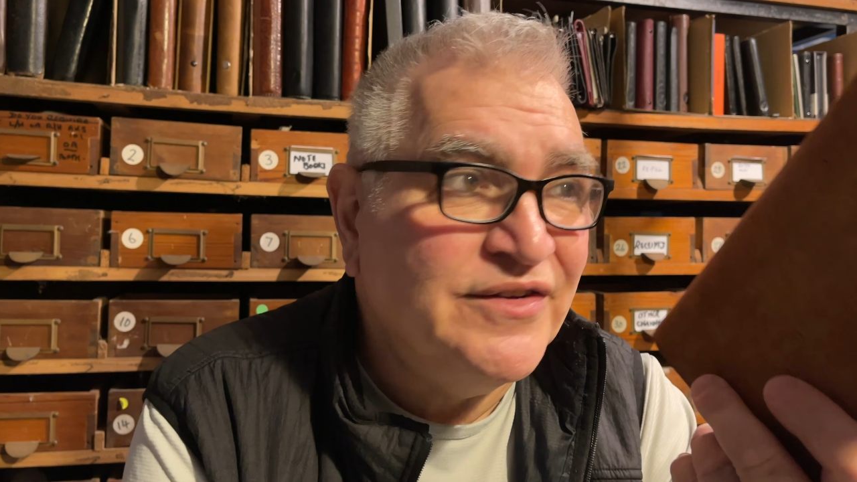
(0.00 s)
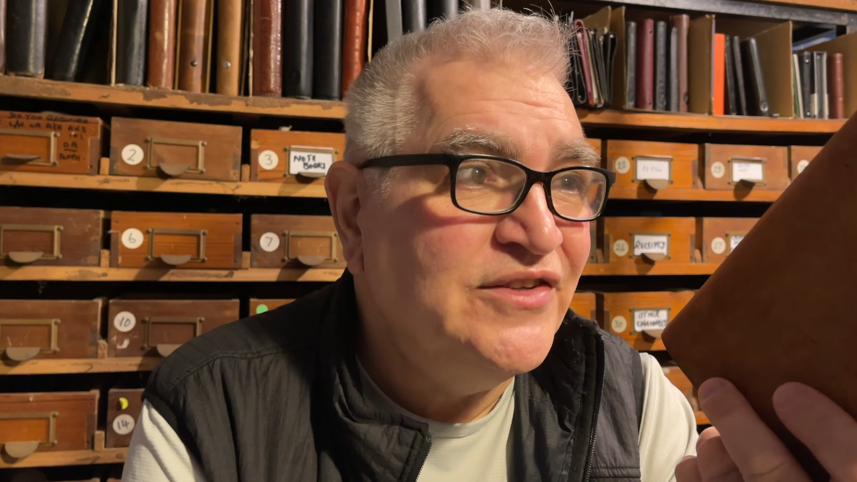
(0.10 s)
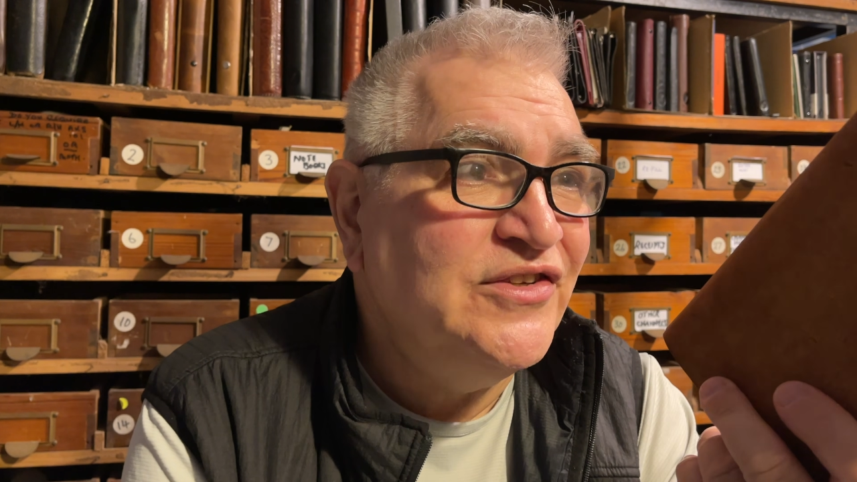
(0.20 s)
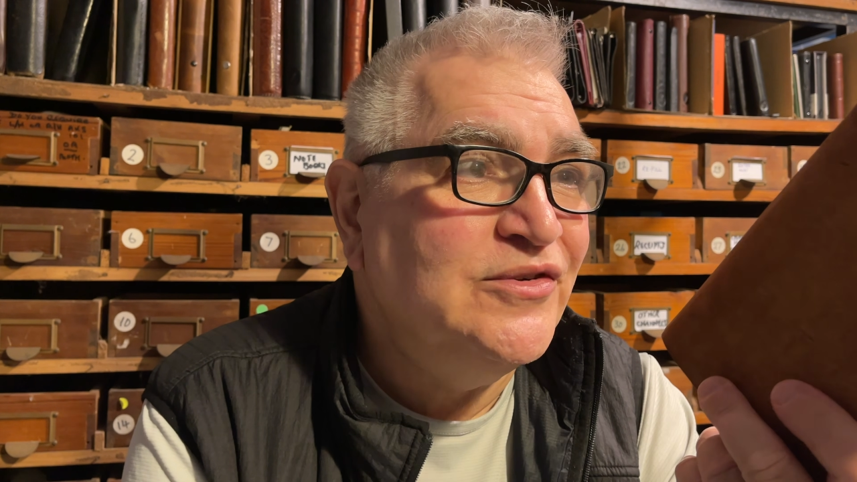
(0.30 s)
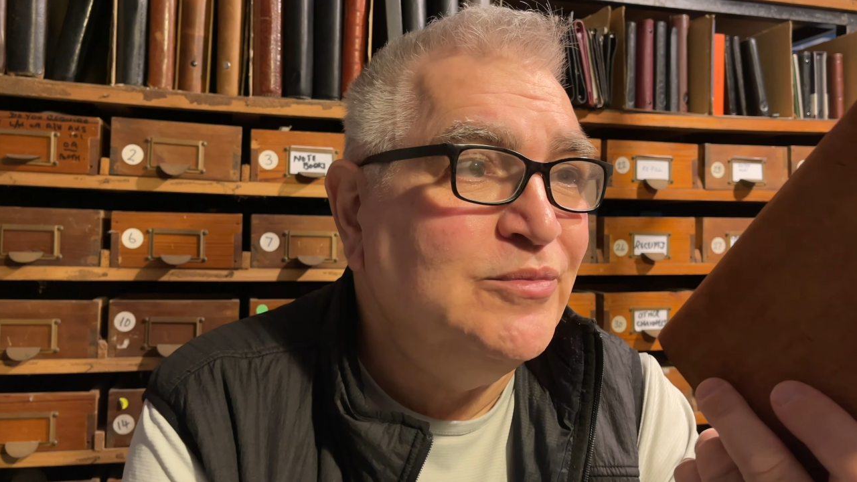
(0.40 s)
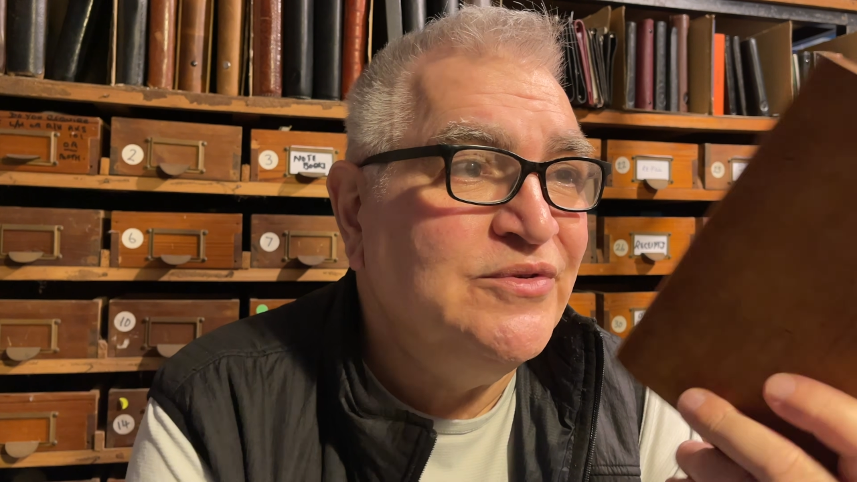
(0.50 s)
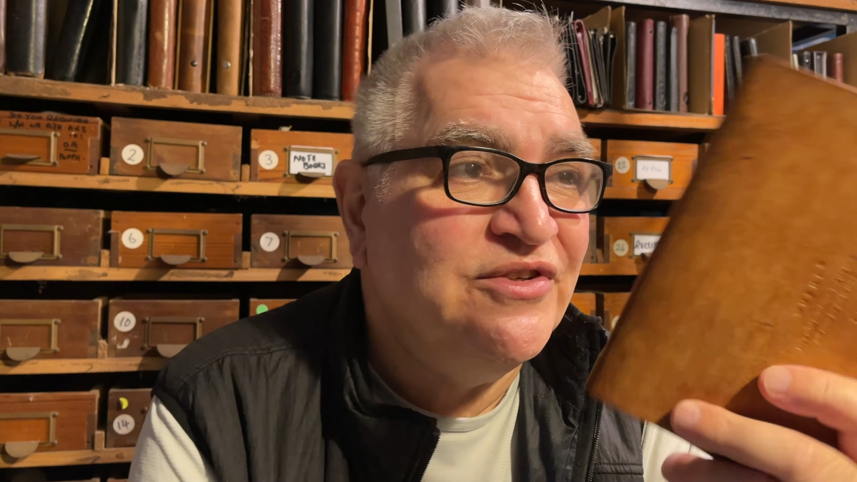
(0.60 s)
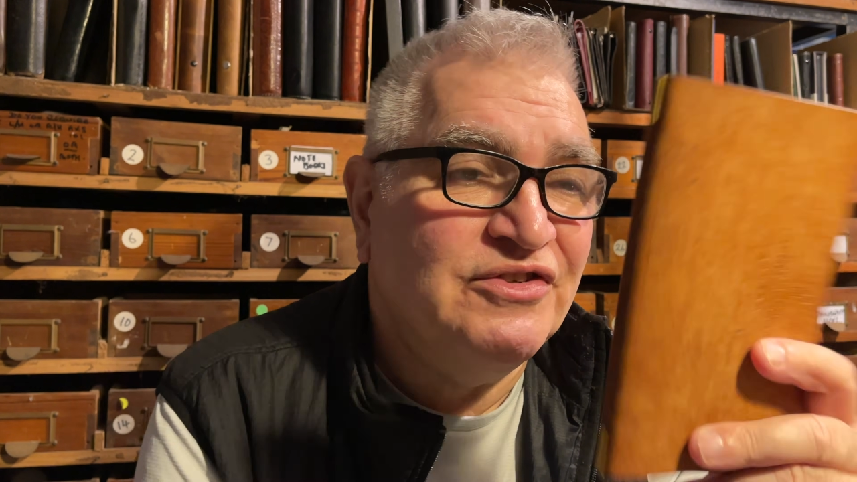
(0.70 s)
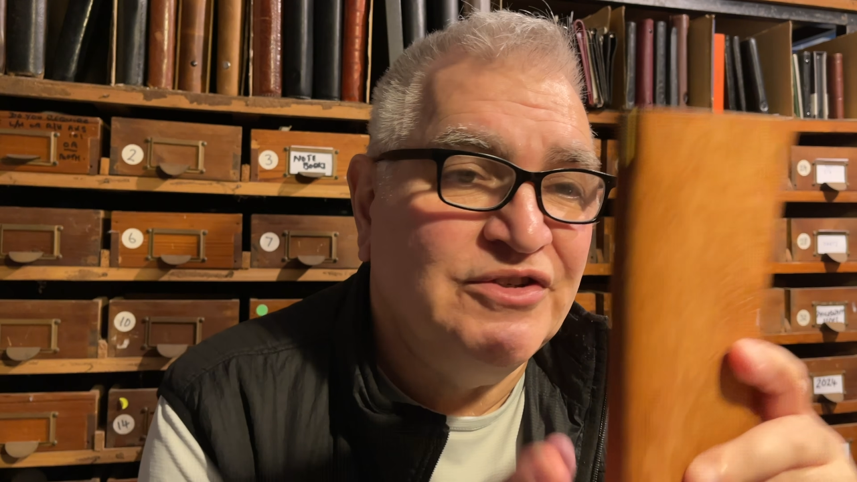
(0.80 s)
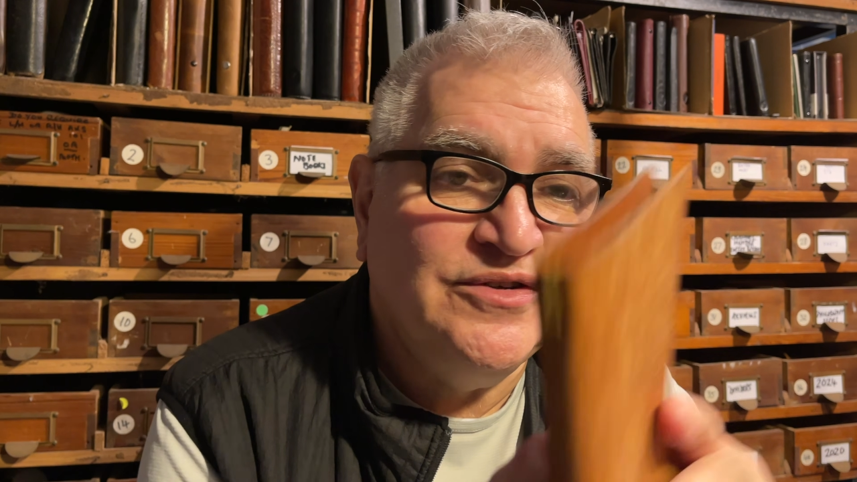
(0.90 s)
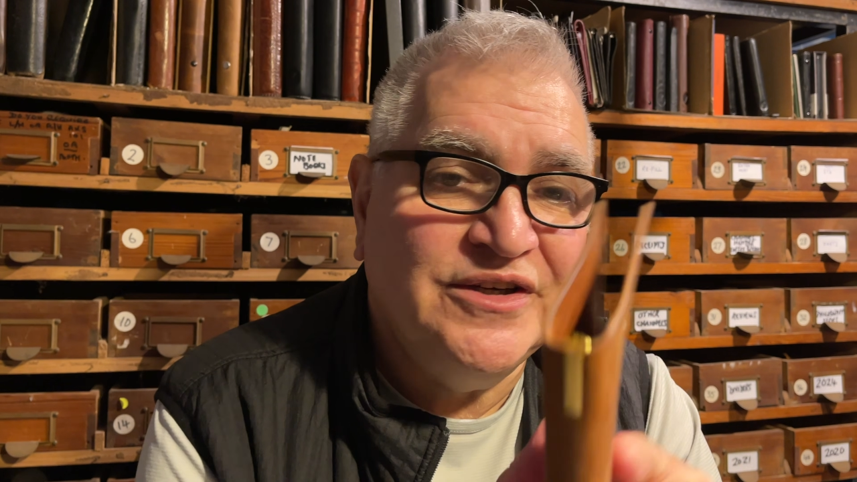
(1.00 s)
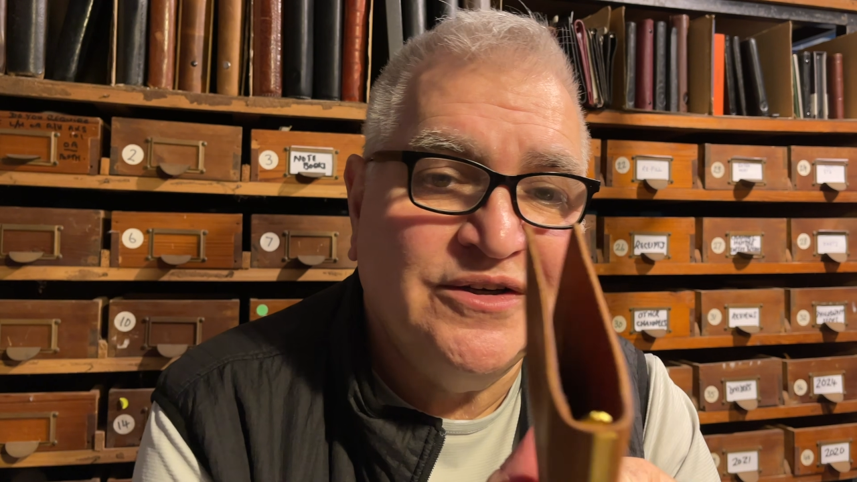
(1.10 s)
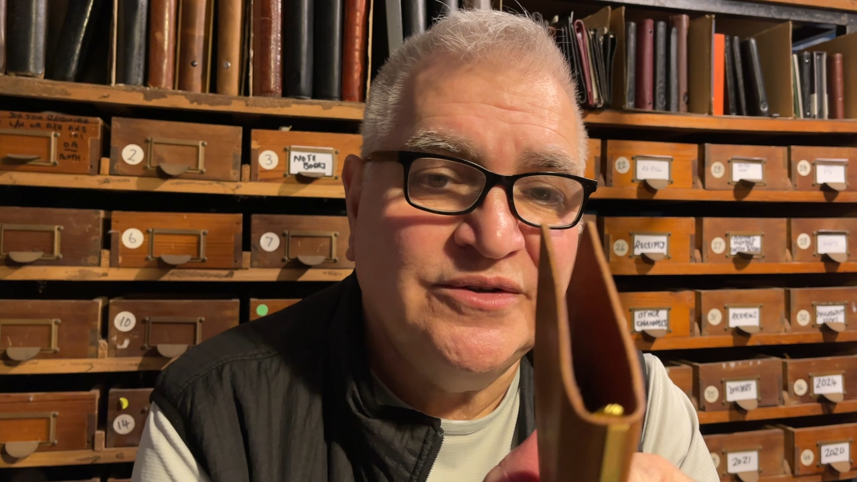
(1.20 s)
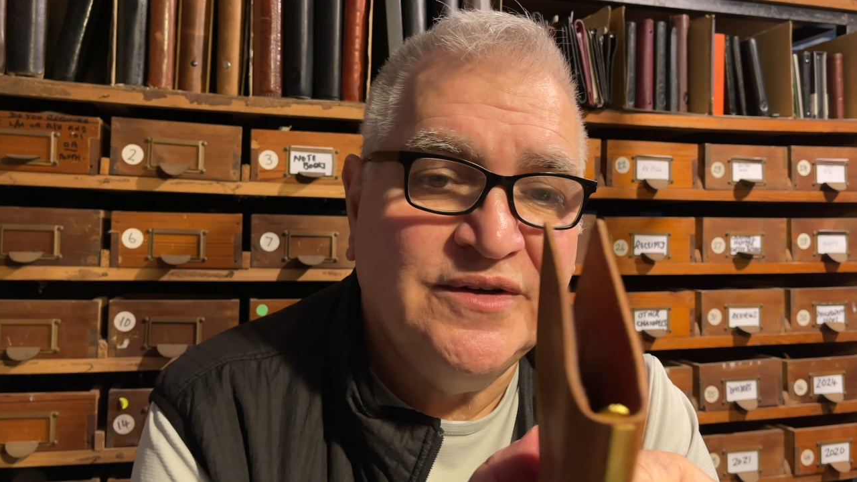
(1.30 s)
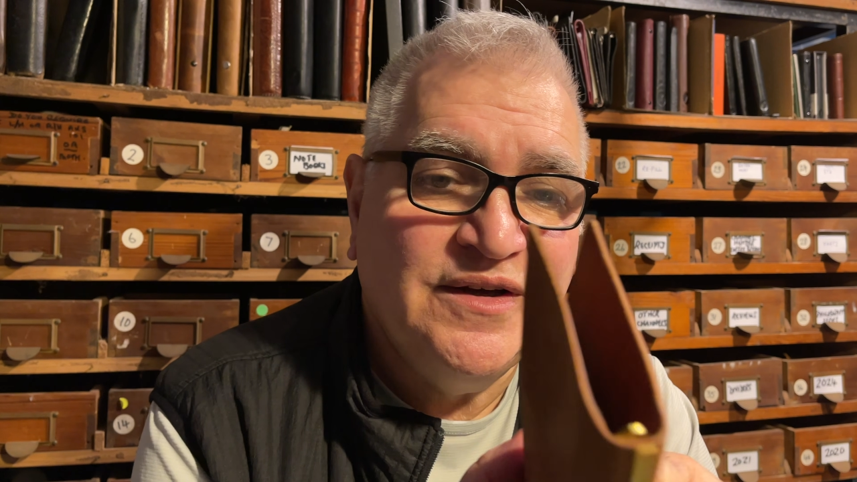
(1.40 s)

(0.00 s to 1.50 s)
This is a Woozy Studio.